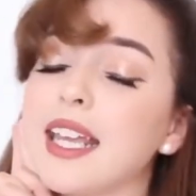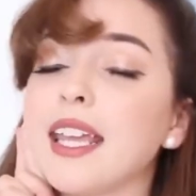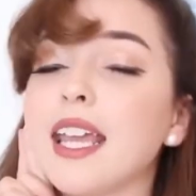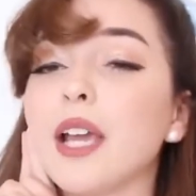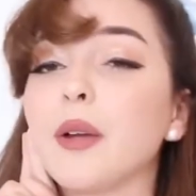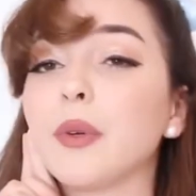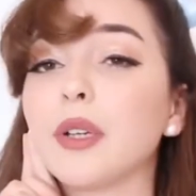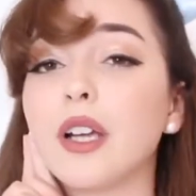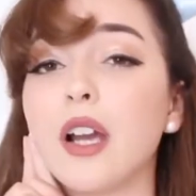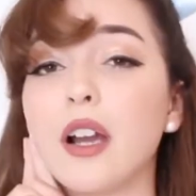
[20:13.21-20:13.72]
I
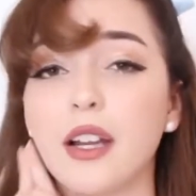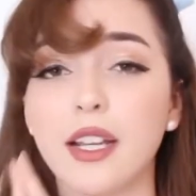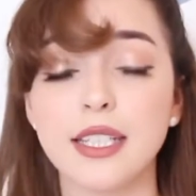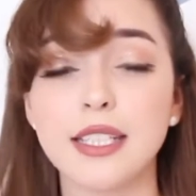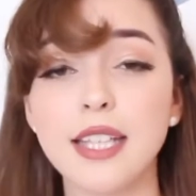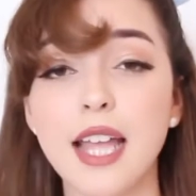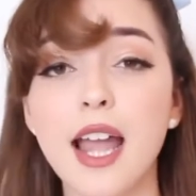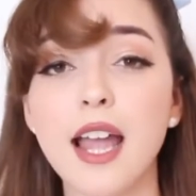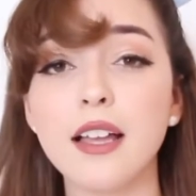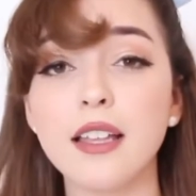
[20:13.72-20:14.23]
get regarding
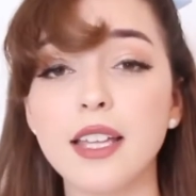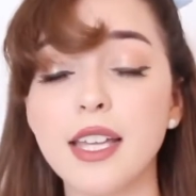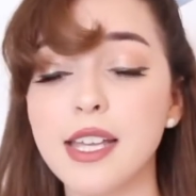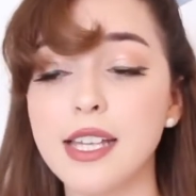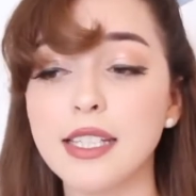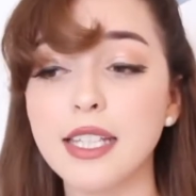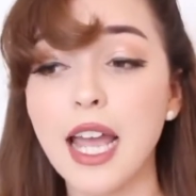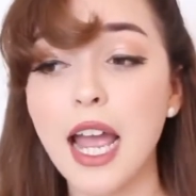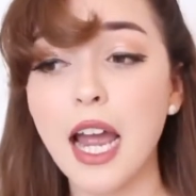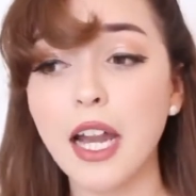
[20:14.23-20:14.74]
style
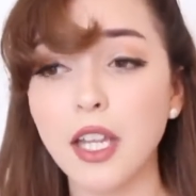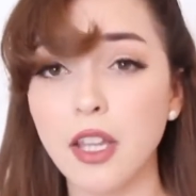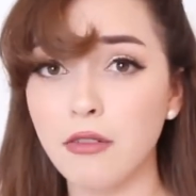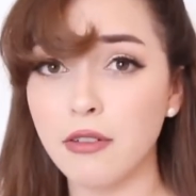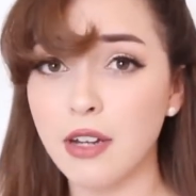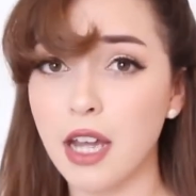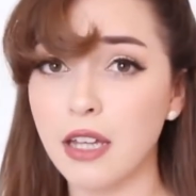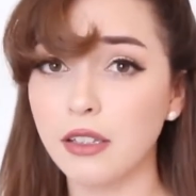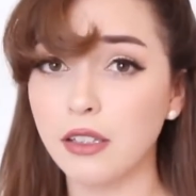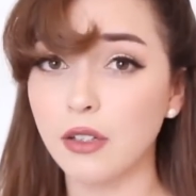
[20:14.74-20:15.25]
is, how do you
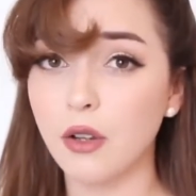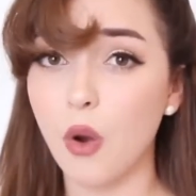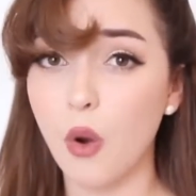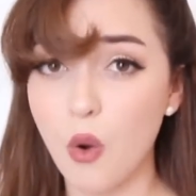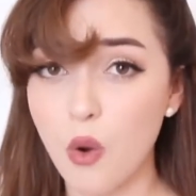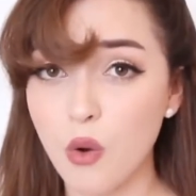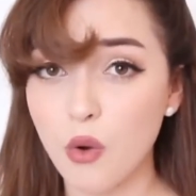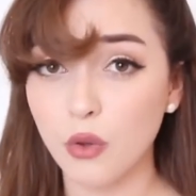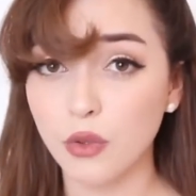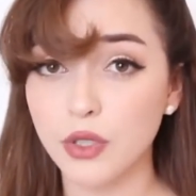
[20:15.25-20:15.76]
not look
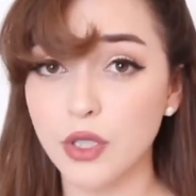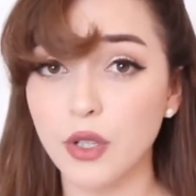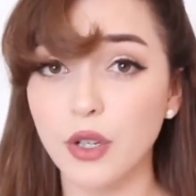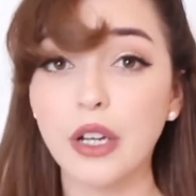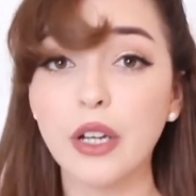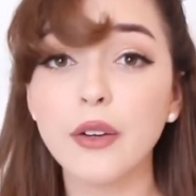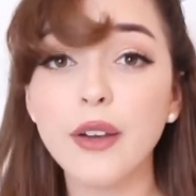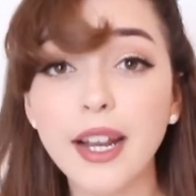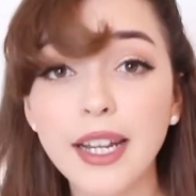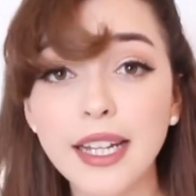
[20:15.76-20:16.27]
old or
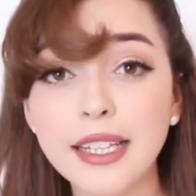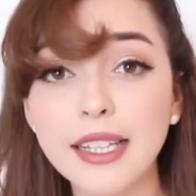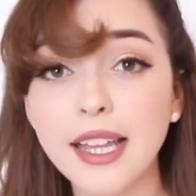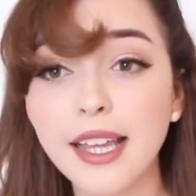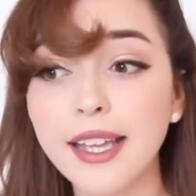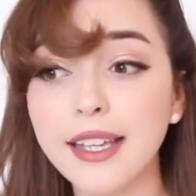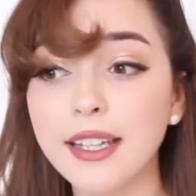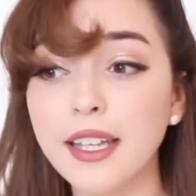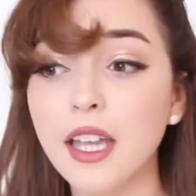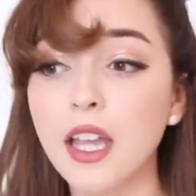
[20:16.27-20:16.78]

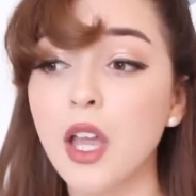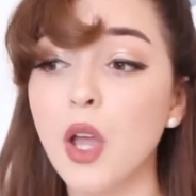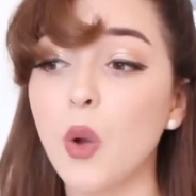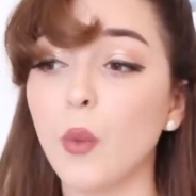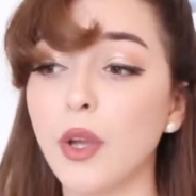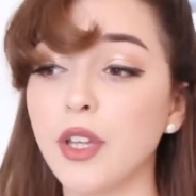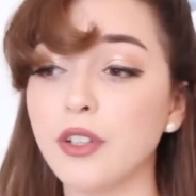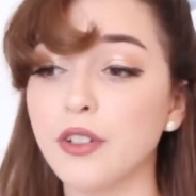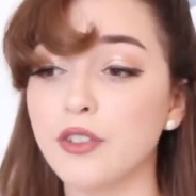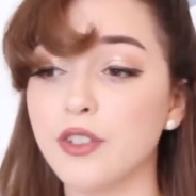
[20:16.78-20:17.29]
granny-like
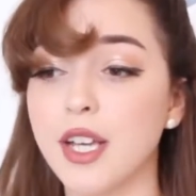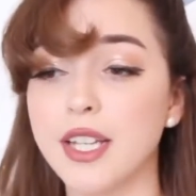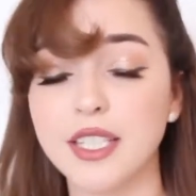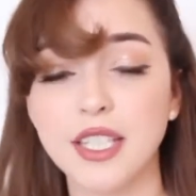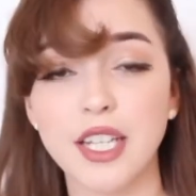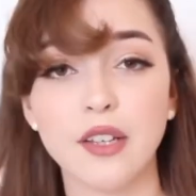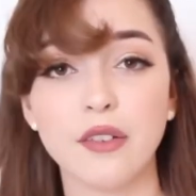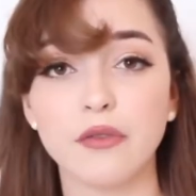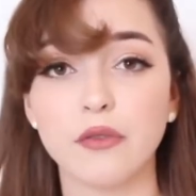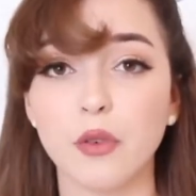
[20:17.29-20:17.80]
when you're
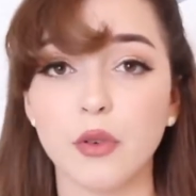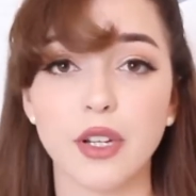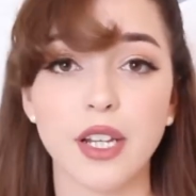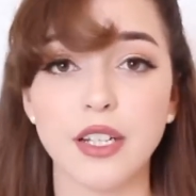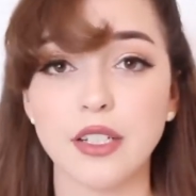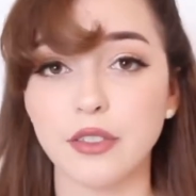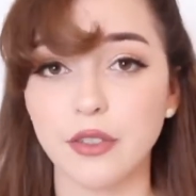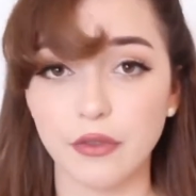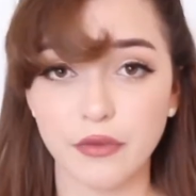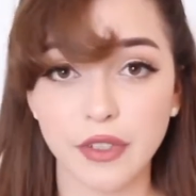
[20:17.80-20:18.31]
dressing
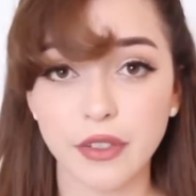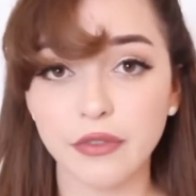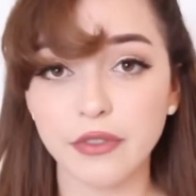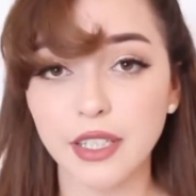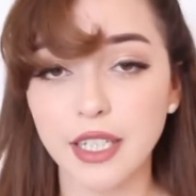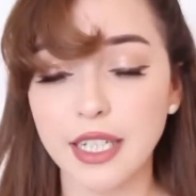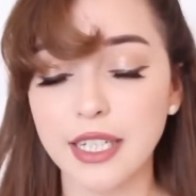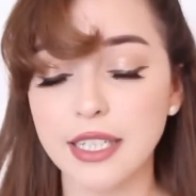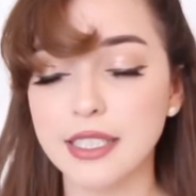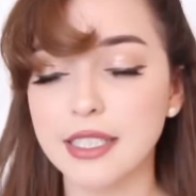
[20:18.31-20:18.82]
40s or
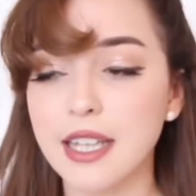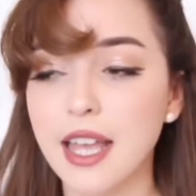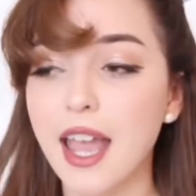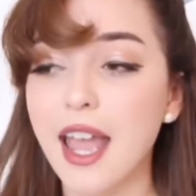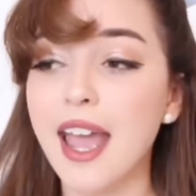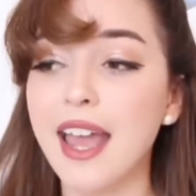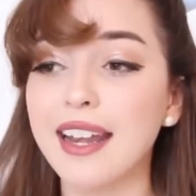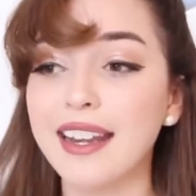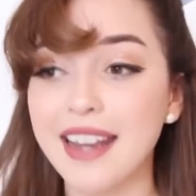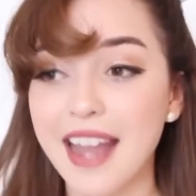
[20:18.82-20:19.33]
50s?
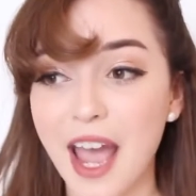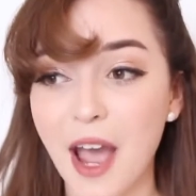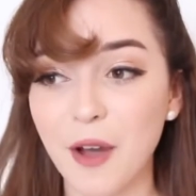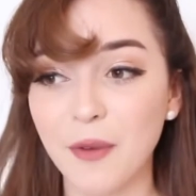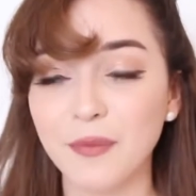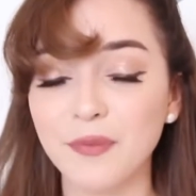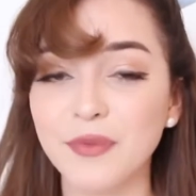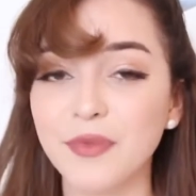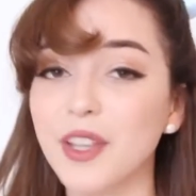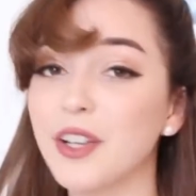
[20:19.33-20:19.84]
Now,
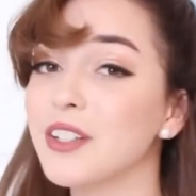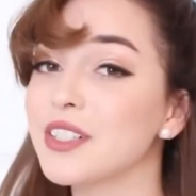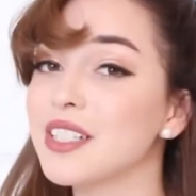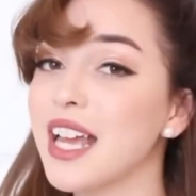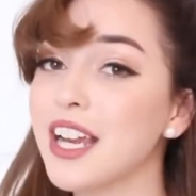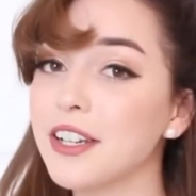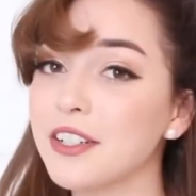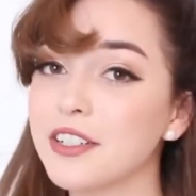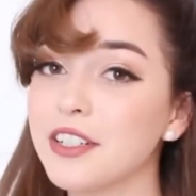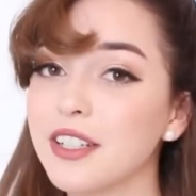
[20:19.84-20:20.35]
there's
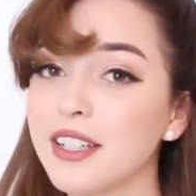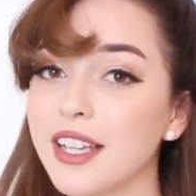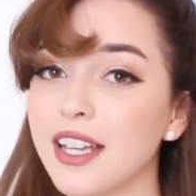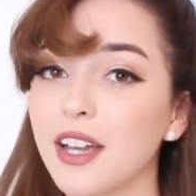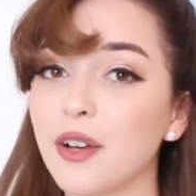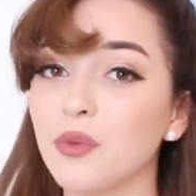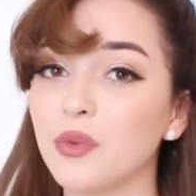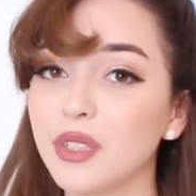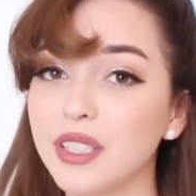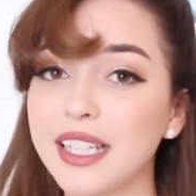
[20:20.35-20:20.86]
actually
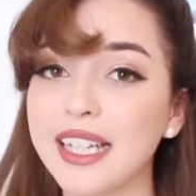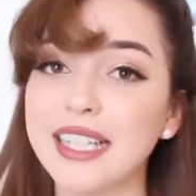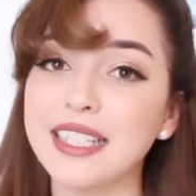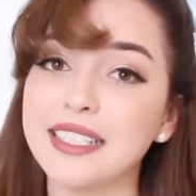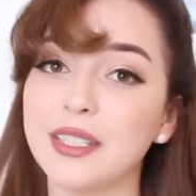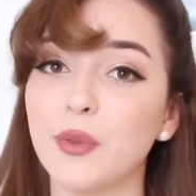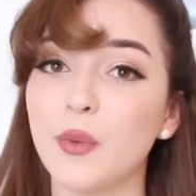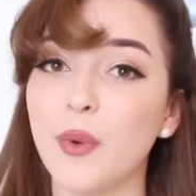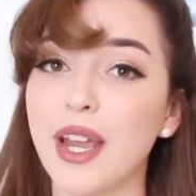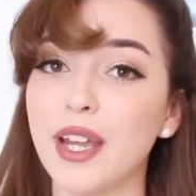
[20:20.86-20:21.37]
a really
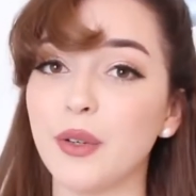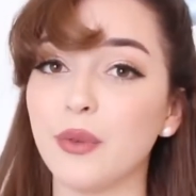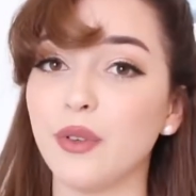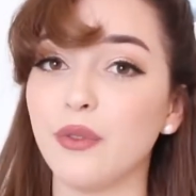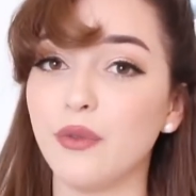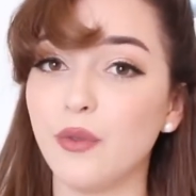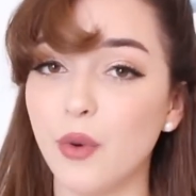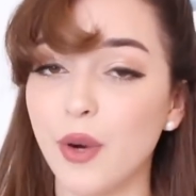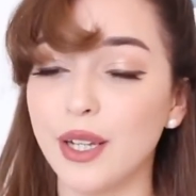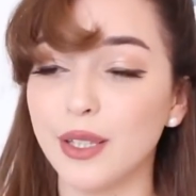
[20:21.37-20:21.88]
easy way to
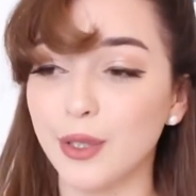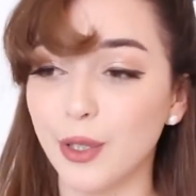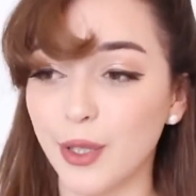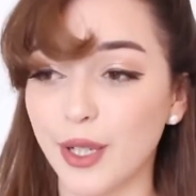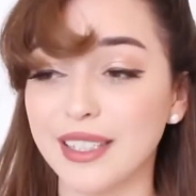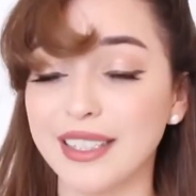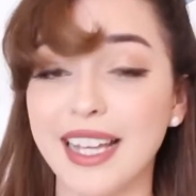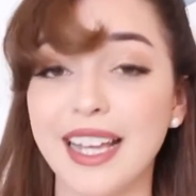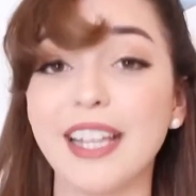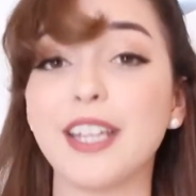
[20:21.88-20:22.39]
avoid
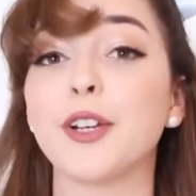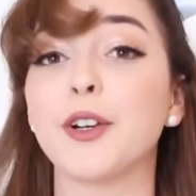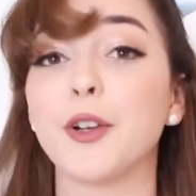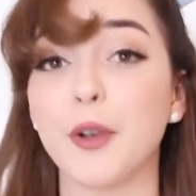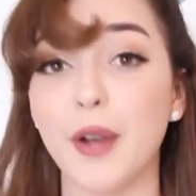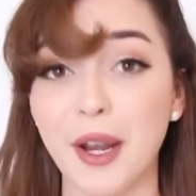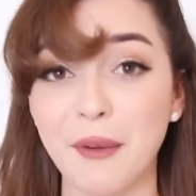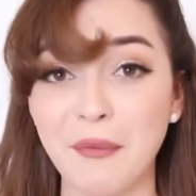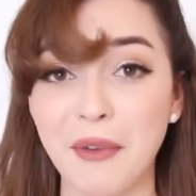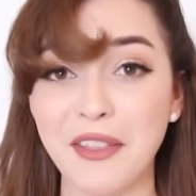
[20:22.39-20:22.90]
looking like your
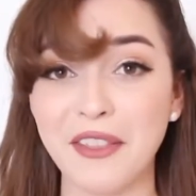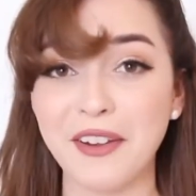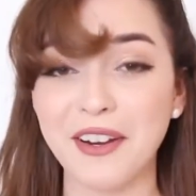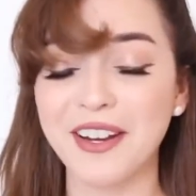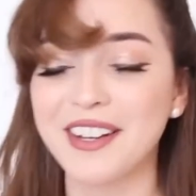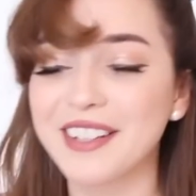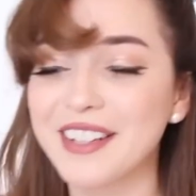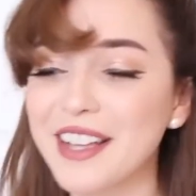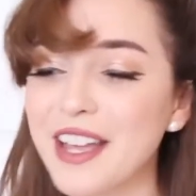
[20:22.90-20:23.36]
grandmother.